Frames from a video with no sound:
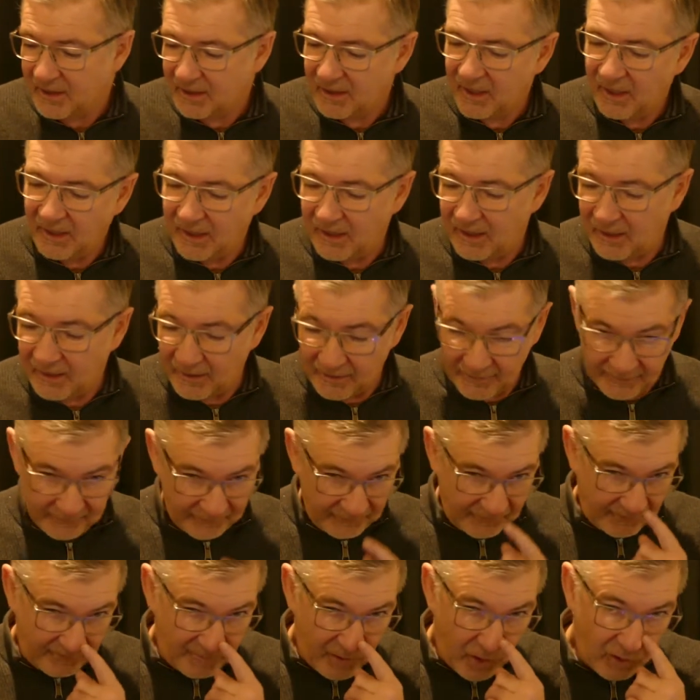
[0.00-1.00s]

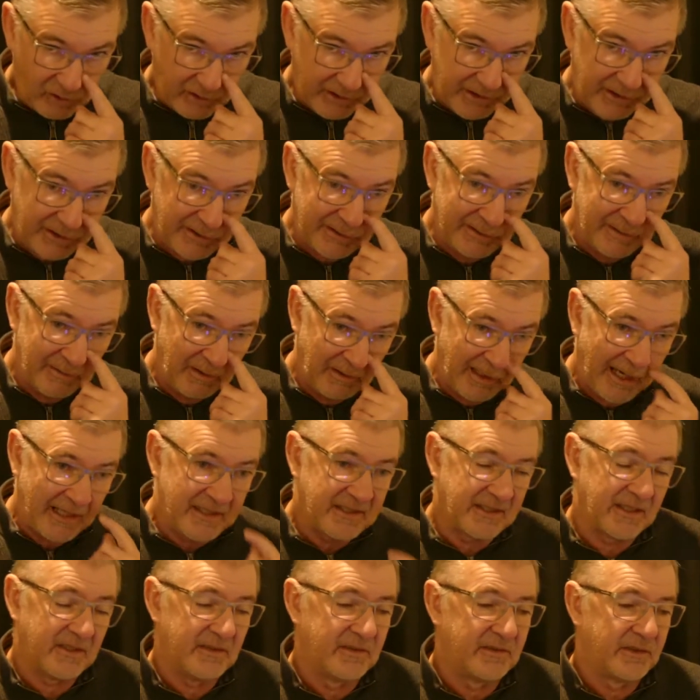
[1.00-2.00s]
the Vox
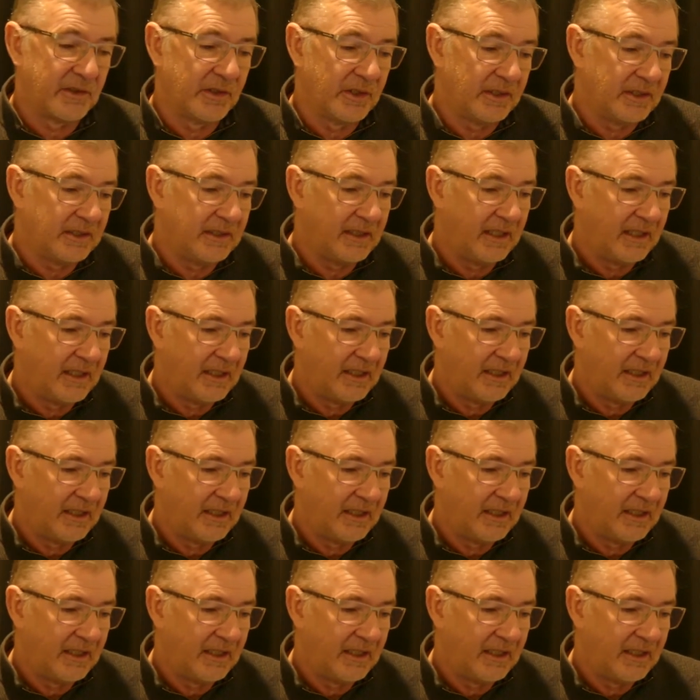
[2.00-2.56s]
AC30,